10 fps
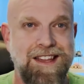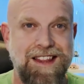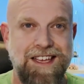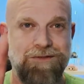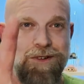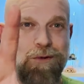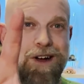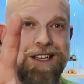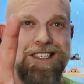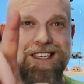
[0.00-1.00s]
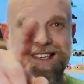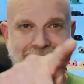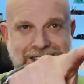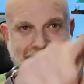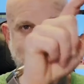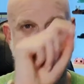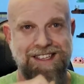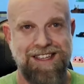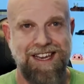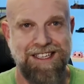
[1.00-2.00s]
Thanks for watching. Catch you
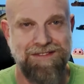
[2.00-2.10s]
in the next